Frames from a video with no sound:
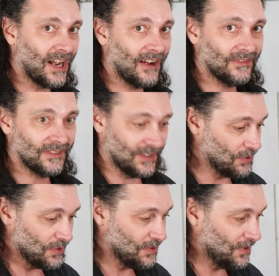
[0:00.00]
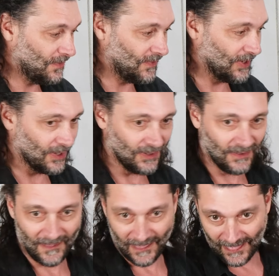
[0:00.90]
it off, you could
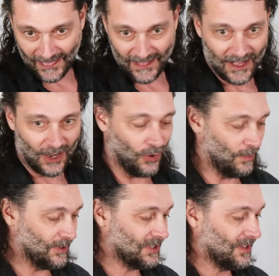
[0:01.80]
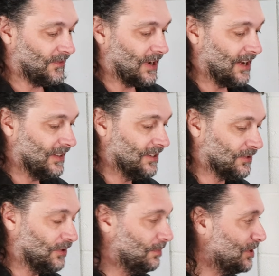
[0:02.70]
fill a whole bunch of the 5
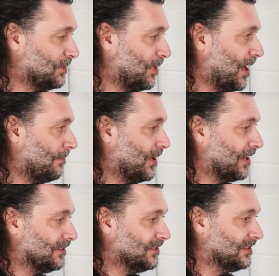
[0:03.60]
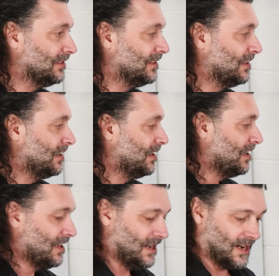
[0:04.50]
liters, a whole bunch of pop bottles
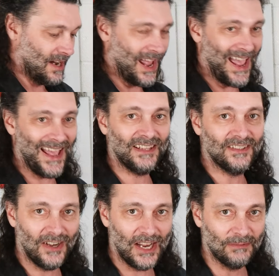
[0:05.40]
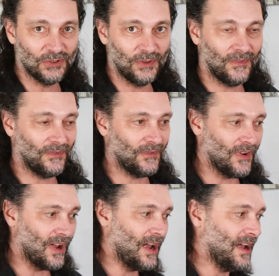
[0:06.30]
ahead of time. So
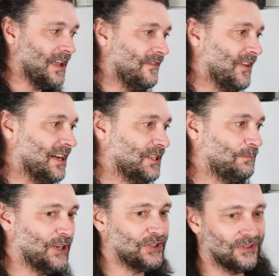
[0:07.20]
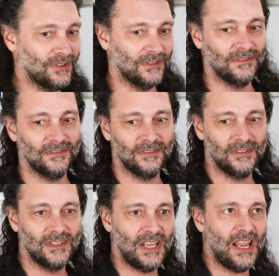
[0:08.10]
if you had a special,
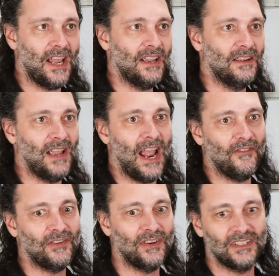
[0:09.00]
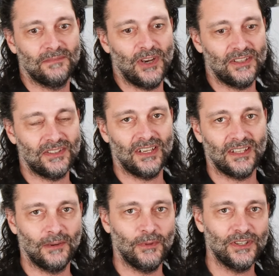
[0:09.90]
say I advertise on my
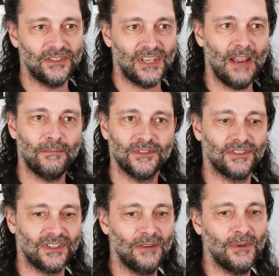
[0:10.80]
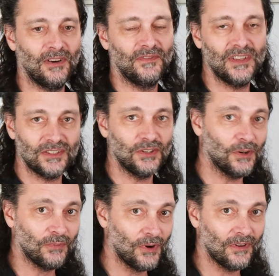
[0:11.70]
site that a bunch of campers are gonna come out and visit
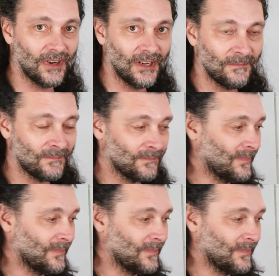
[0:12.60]
your brewery